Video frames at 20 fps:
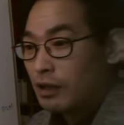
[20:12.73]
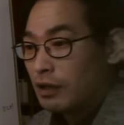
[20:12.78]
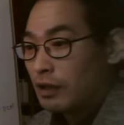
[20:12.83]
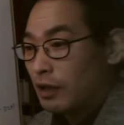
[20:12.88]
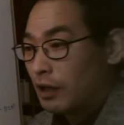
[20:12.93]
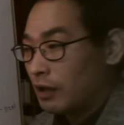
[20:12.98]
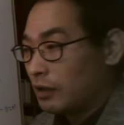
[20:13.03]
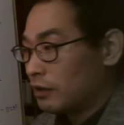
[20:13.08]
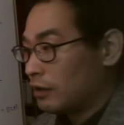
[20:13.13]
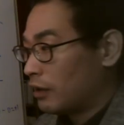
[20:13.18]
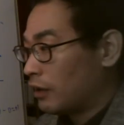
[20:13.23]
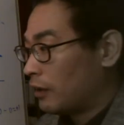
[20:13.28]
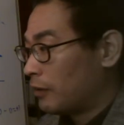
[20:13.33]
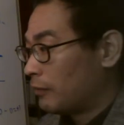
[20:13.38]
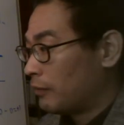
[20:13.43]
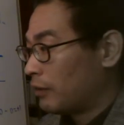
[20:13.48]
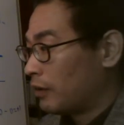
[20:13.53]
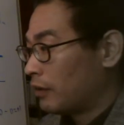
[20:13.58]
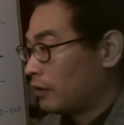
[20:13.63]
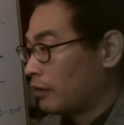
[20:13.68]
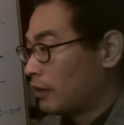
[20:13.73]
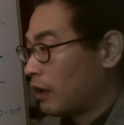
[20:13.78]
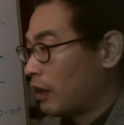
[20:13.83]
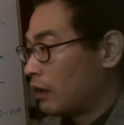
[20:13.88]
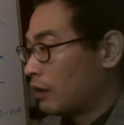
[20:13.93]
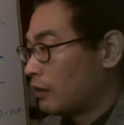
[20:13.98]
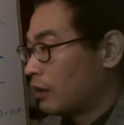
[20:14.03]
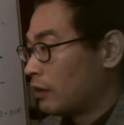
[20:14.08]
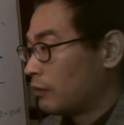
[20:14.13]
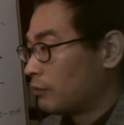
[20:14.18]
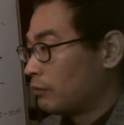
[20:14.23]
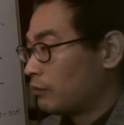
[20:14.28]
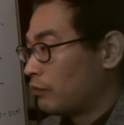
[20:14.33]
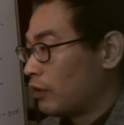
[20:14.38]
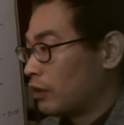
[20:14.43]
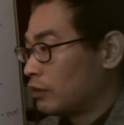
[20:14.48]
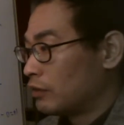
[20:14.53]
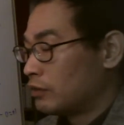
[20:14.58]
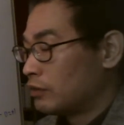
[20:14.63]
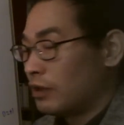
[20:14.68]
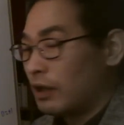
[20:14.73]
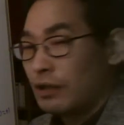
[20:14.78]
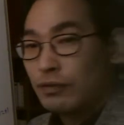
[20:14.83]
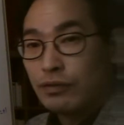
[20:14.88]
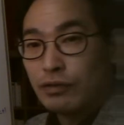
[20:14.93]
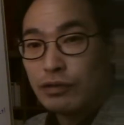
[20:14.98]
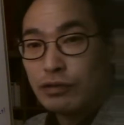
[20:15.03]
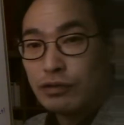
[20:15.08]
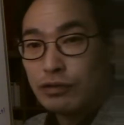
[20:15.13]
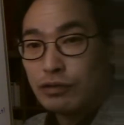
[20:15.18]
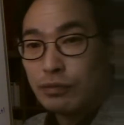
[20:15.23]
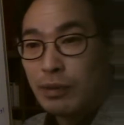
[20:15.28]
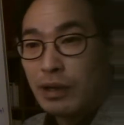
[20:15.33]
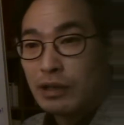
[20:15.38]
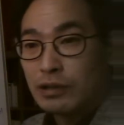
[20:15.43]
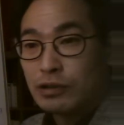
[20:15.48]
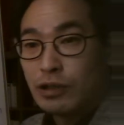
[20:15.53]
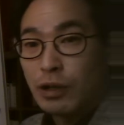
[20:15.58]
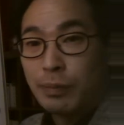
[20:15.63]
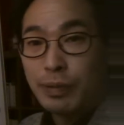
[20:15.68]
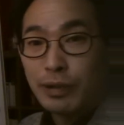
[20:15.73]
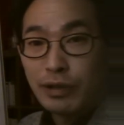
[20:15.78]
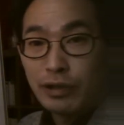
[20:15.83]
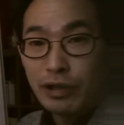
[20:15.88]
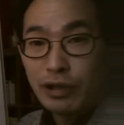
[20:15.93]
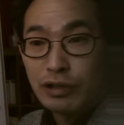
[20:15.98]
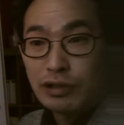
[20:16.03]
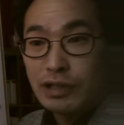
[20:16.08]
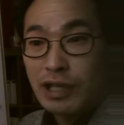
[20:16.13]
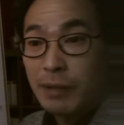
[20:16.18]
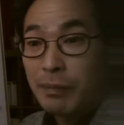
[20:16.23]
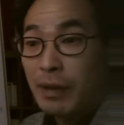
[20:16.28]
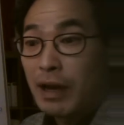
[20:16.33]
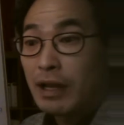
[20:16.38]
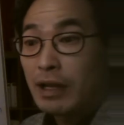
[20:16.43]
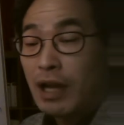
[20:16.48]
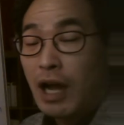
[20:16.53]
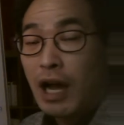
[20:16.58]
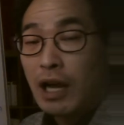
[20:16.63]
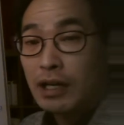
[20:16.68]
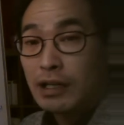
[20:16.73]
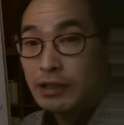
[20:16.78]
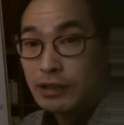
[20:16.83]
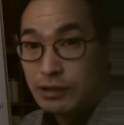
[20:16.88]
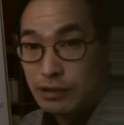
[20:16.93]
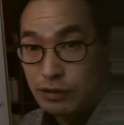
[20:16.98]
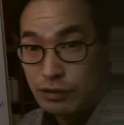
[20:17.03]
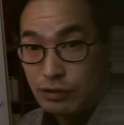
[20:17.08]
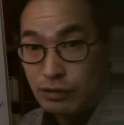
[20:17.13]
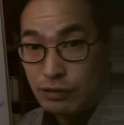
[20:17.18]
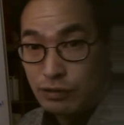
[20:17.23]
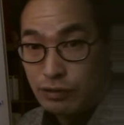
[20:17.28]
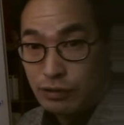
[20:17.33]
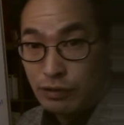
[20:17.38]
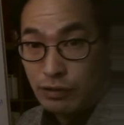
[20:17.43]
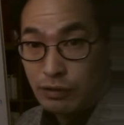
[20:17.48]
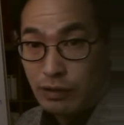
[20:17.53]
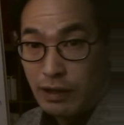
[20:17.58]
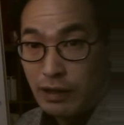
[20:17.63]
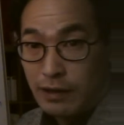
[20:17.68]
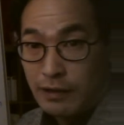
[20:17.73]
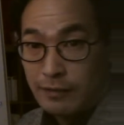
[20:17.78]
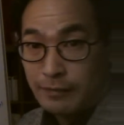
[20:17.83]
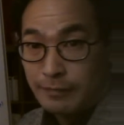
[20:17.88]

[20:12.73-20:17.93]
and yeah, I'm very grateful to my superiors and my colleagues too. Okay,